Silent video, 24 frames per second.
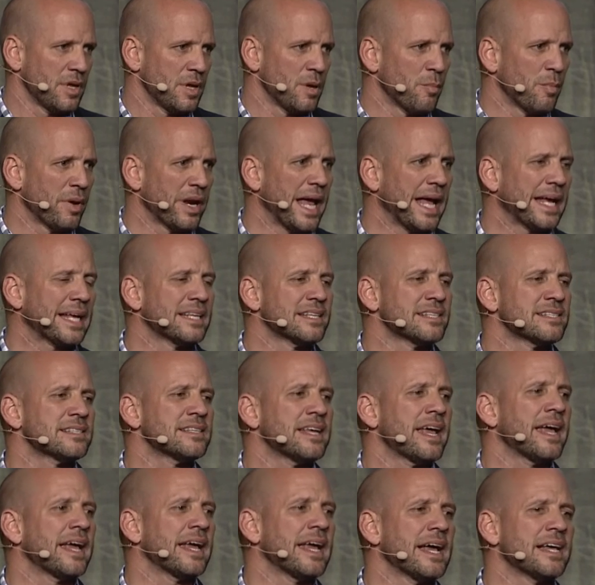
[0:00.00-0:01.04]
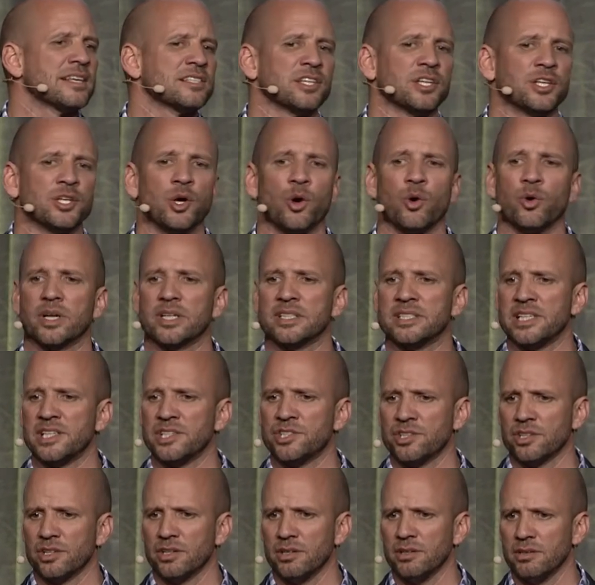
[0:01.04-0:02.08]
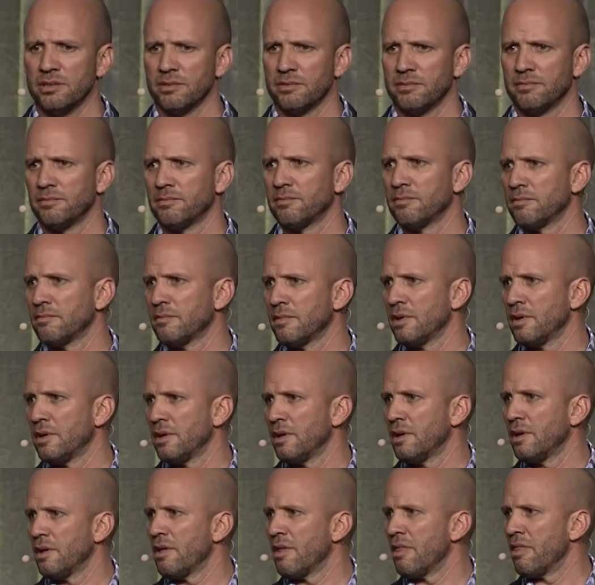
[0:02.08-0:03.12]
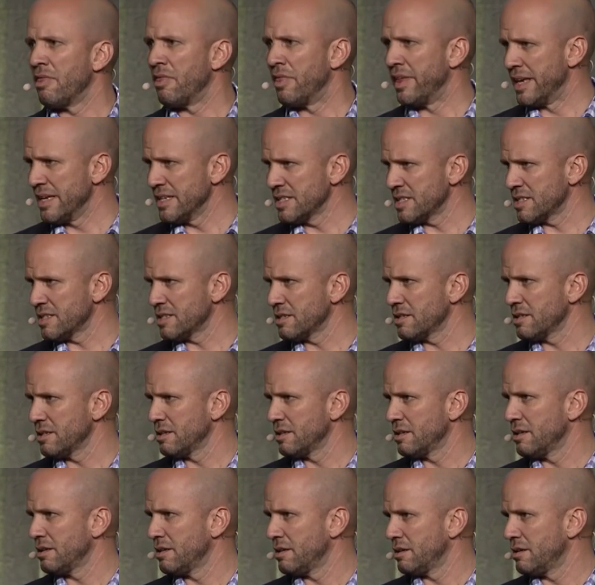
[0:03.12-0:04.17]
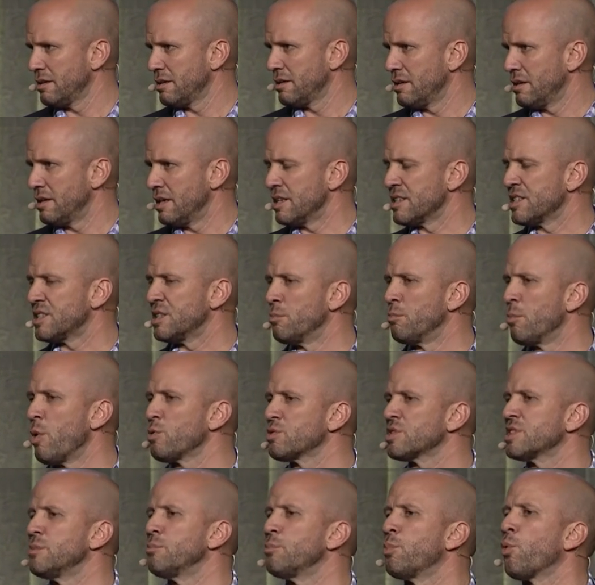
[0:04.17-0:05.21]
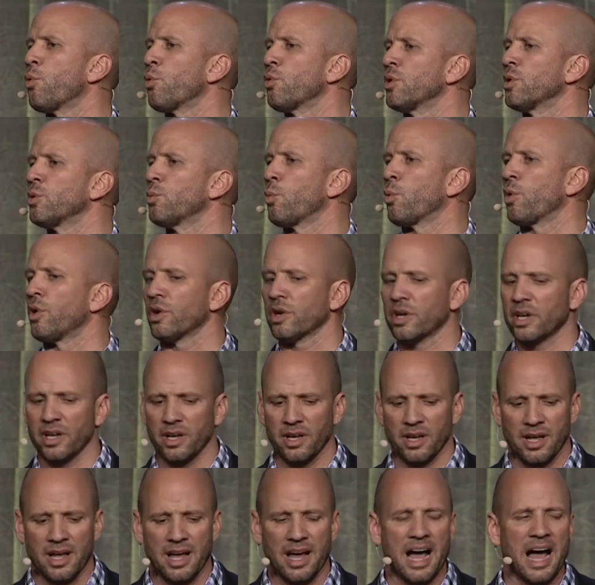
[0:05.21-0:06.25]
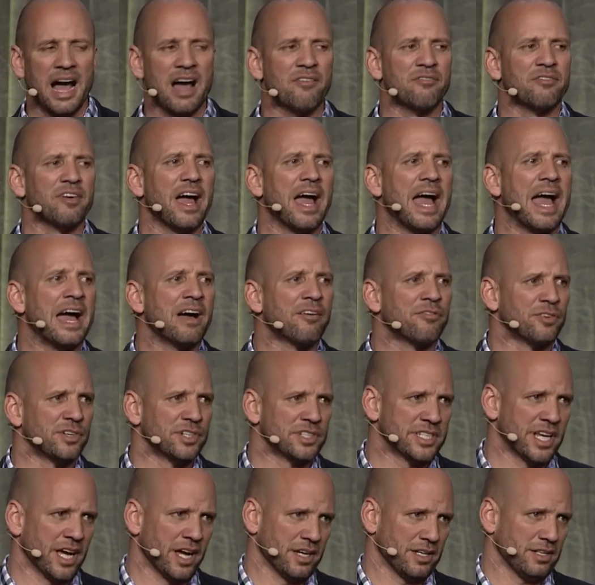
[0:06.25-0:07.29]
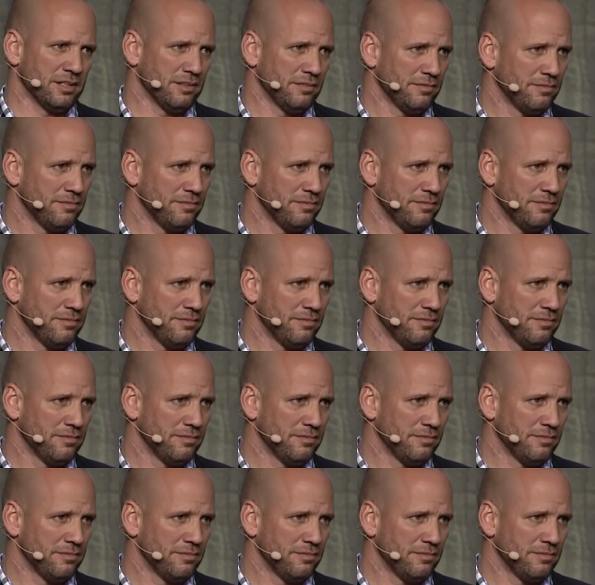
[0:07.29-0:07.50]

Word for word: But I can say, as a yoga teacher, this is the most important work I've ever done.